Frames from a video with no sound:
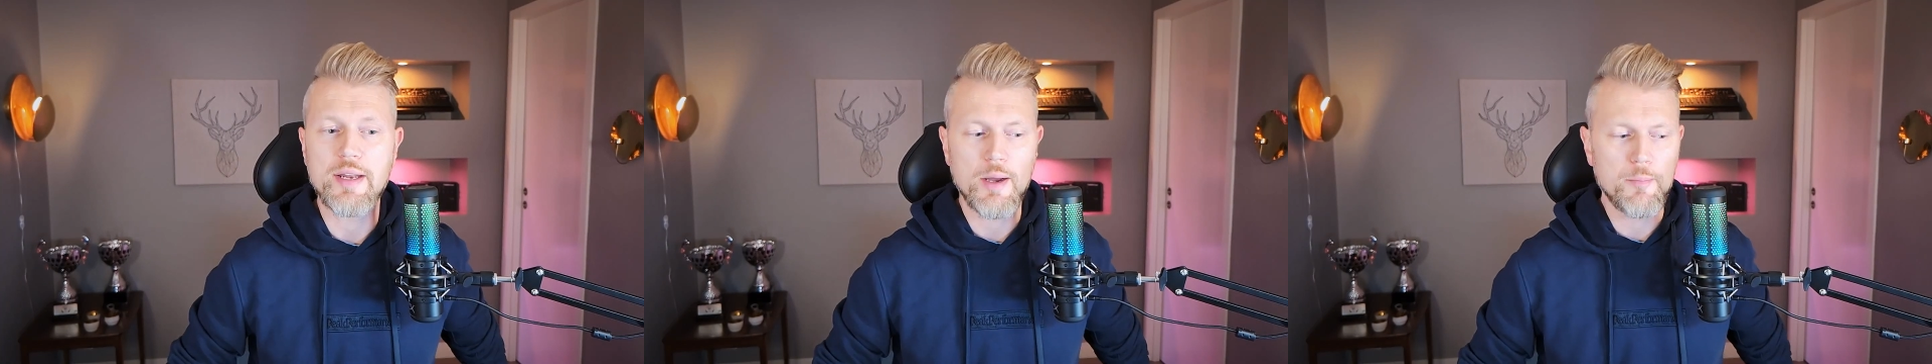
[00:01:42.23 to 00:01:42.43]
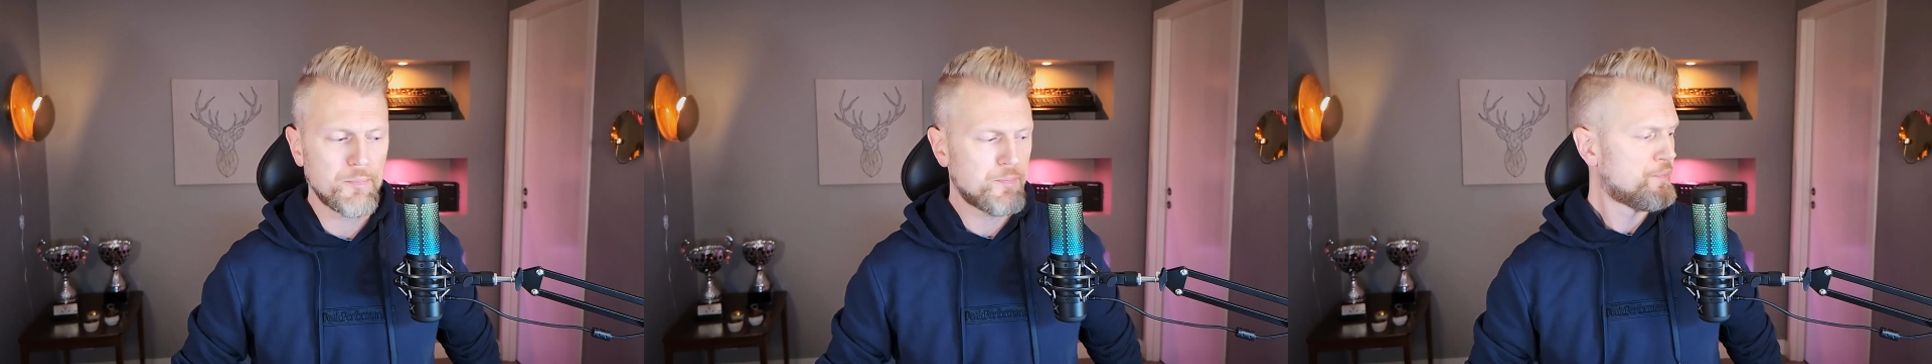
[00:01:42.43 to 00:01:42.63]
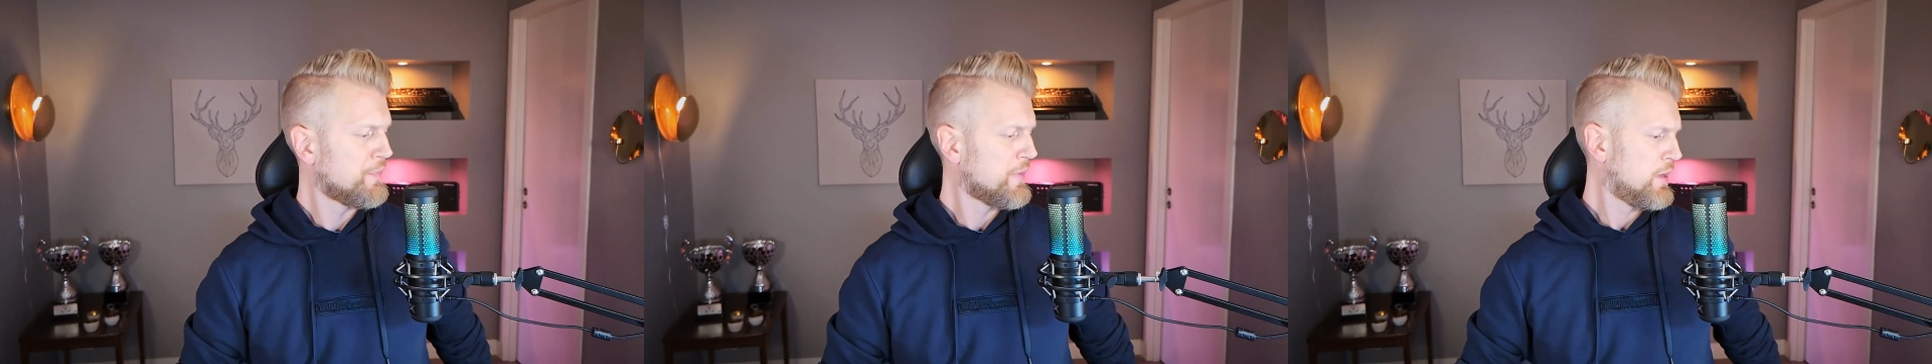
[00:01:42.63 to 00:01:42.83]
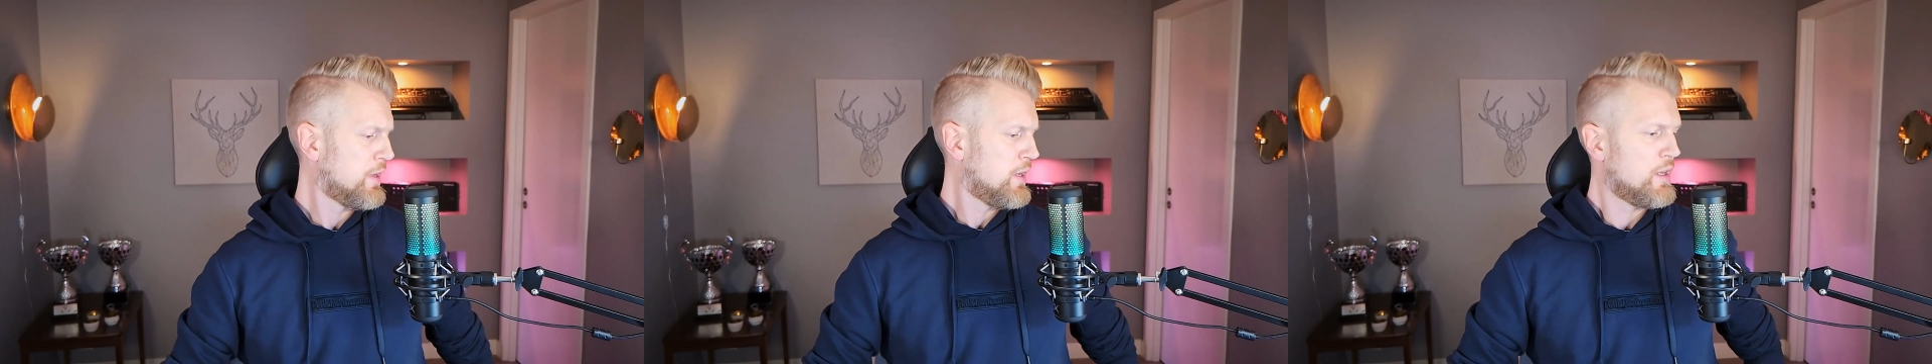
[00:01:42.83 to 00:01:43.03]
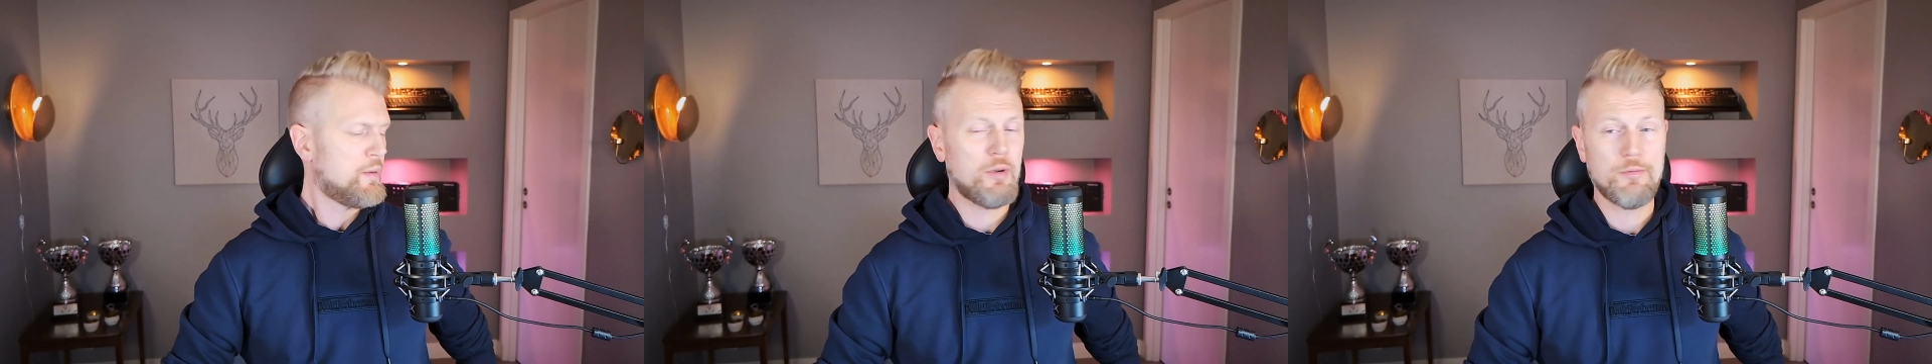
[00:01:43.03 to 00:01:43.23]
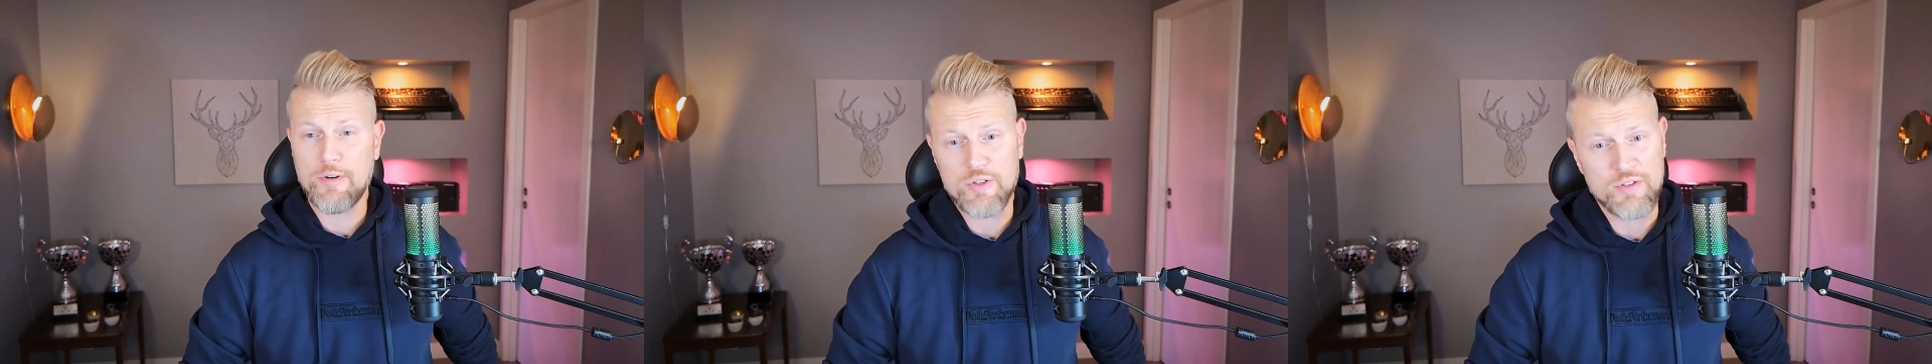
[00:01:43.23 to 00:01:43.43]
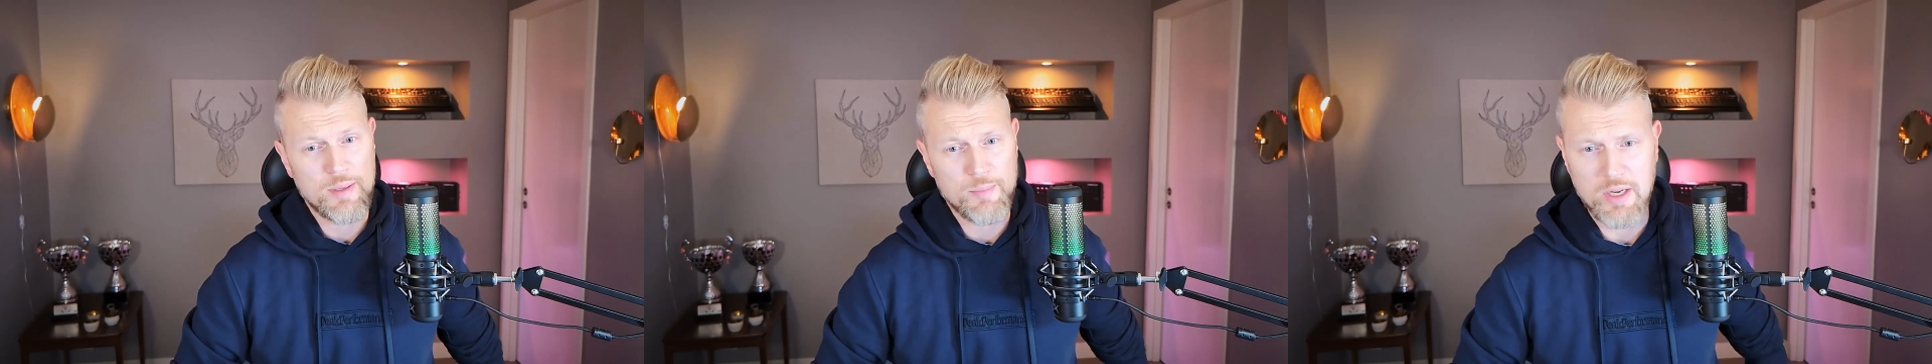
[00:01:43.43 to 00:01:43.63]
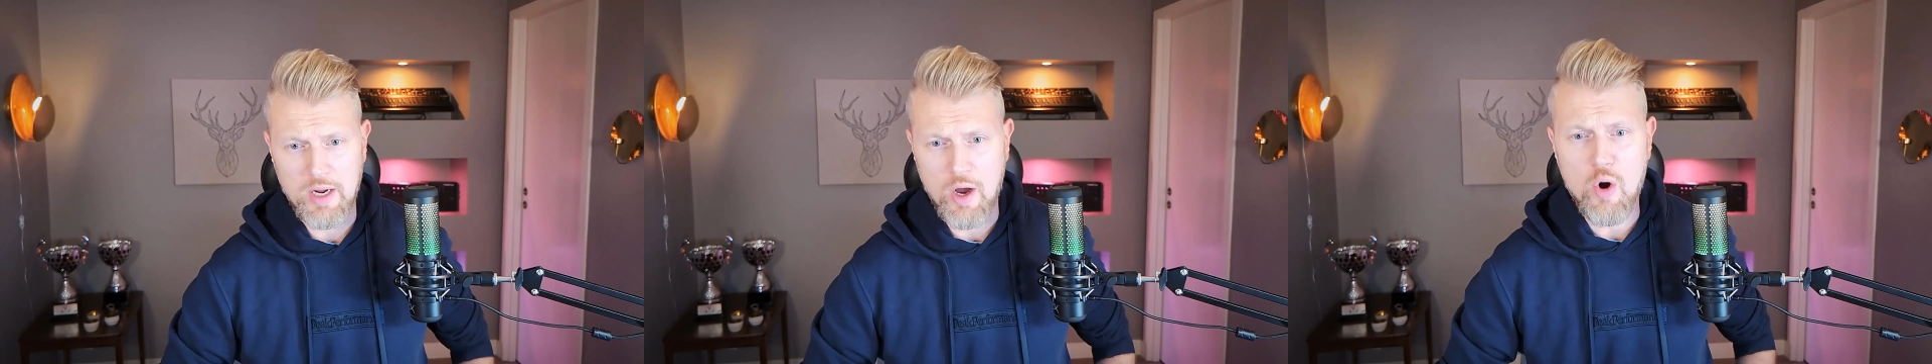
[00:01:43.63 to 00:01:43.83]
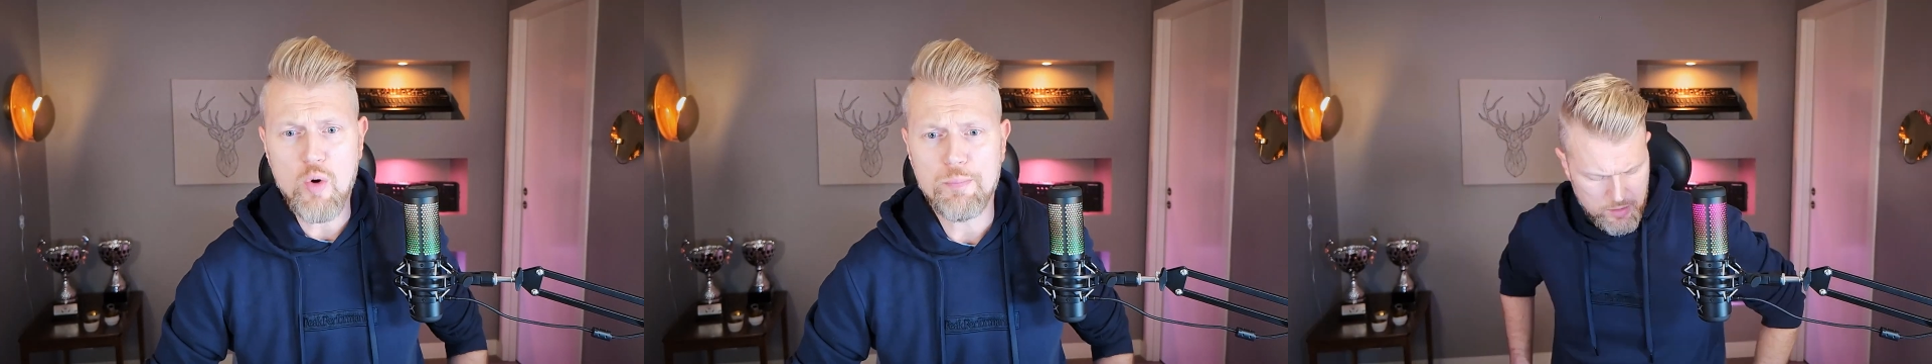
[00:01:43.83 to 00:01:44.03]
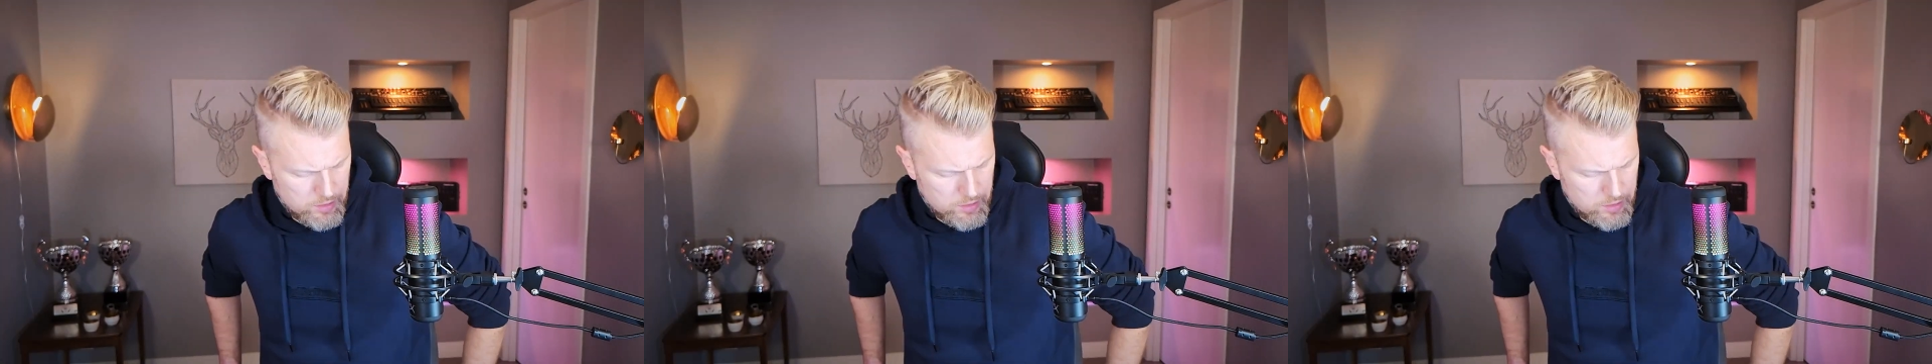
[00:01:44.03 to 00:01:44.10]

now. But first I'm gonna open